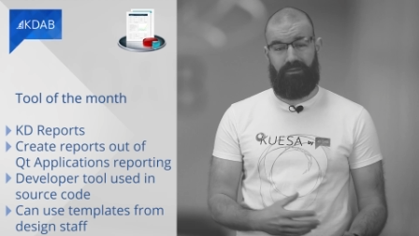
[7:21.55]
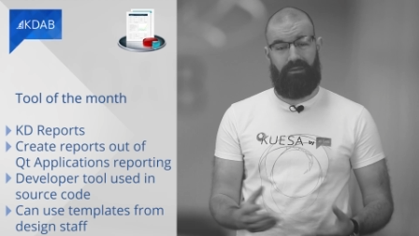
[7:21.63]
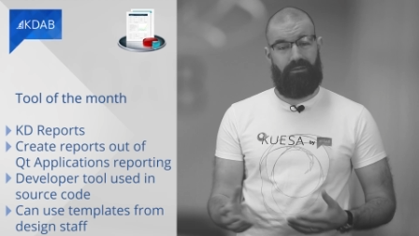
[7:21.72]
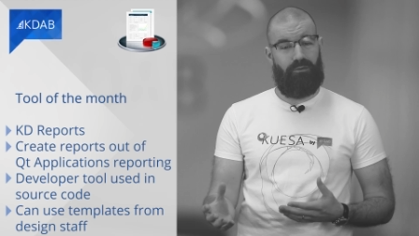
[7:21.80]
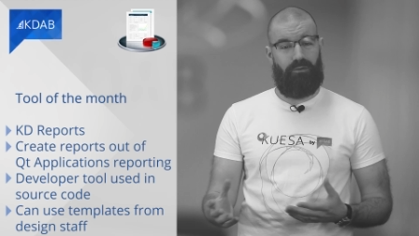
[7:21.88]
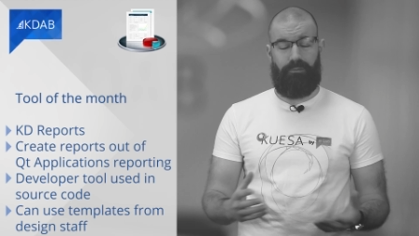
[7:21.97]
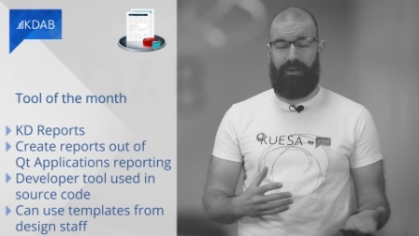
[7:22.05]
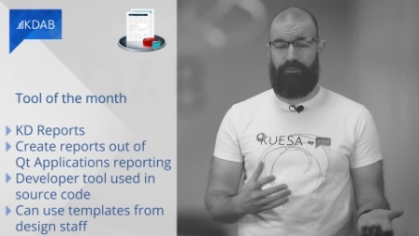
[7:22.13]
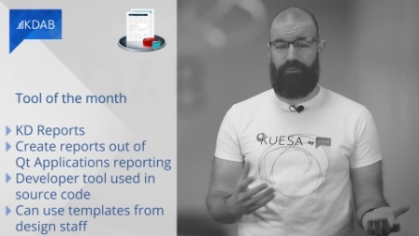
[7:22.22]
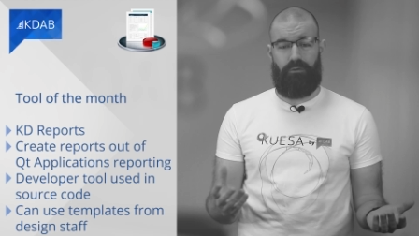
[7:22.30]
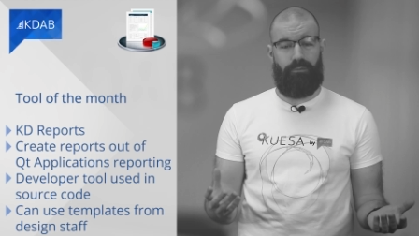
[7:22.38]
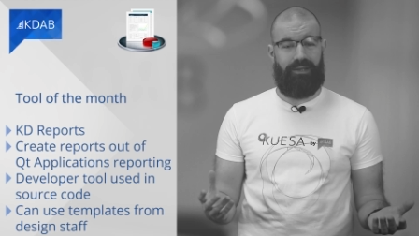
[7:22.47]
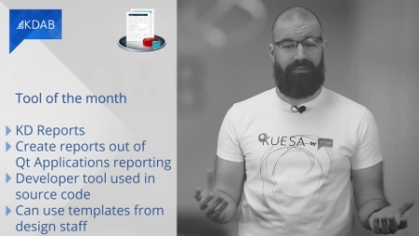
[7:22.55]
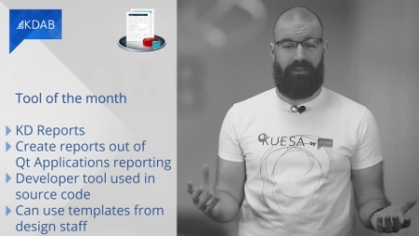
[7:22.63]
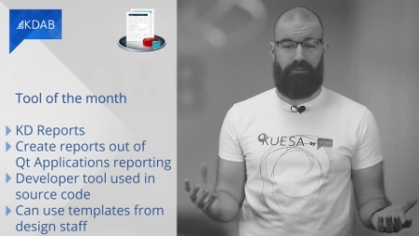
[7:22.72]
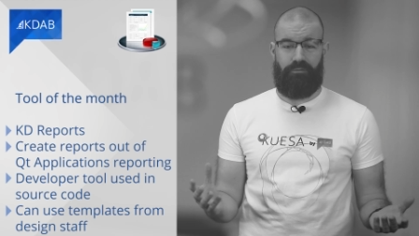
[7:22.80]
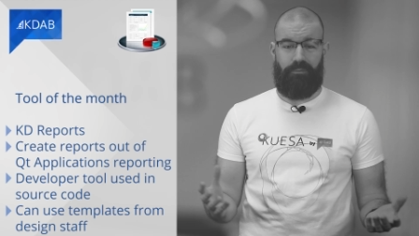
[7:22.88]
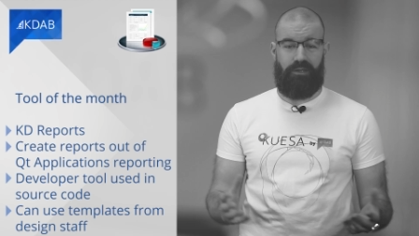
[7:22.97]
It's all about
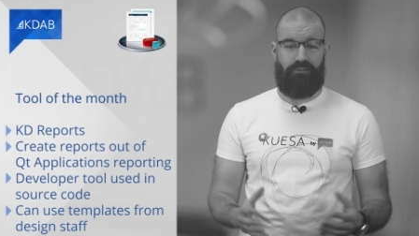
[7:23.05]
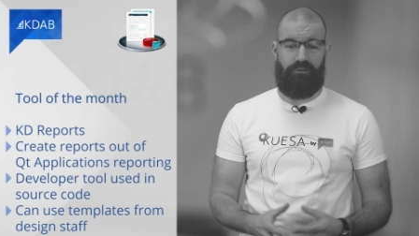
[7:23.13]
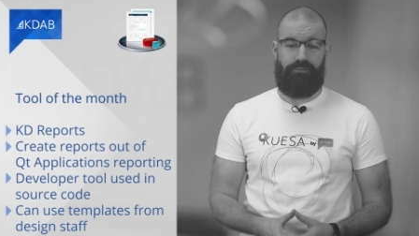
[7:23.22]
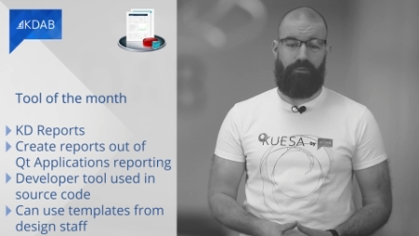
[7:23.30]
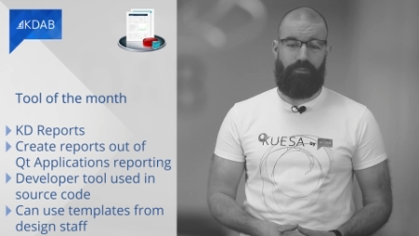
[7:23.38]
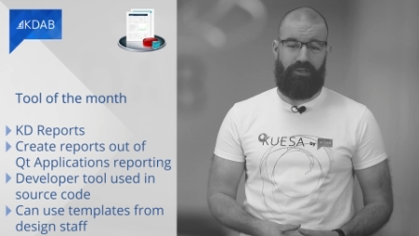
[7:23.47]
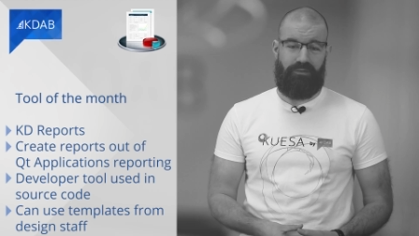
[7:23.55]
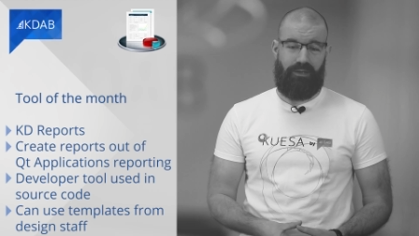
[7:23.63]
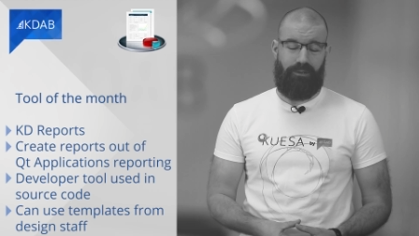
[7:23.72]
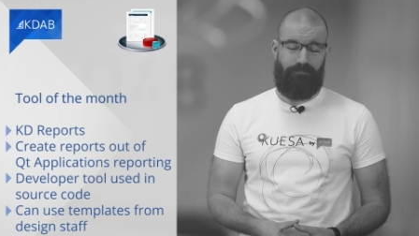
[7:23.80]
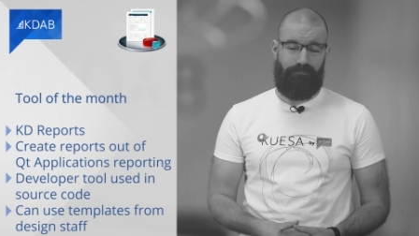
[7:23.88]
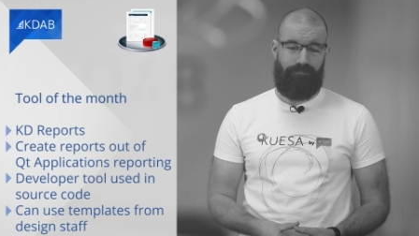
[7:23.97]
formatting information for printing.